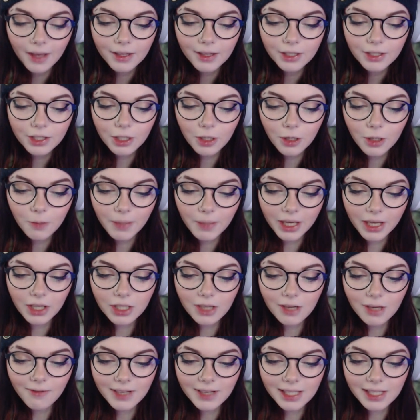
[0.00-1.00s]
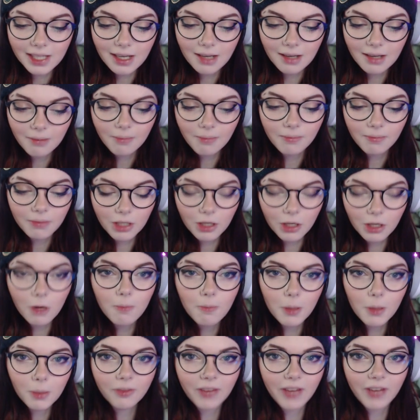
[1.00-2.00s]
So, because obviously, you know,
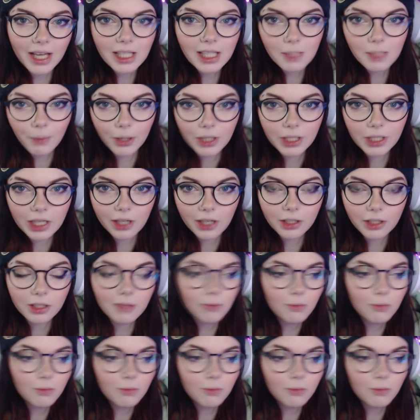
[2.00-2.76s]
Boba Fett's a bounty hunter,